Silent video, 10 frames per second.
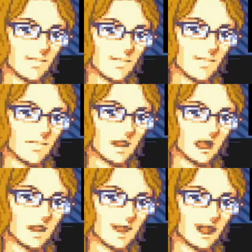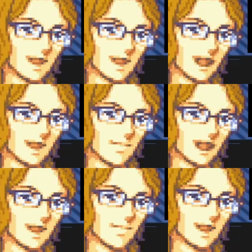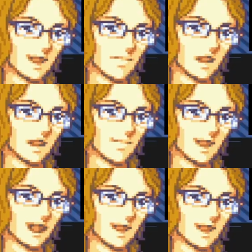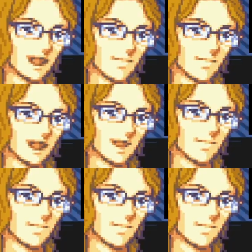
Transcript: Any other things I can talk to you about? No? Okay.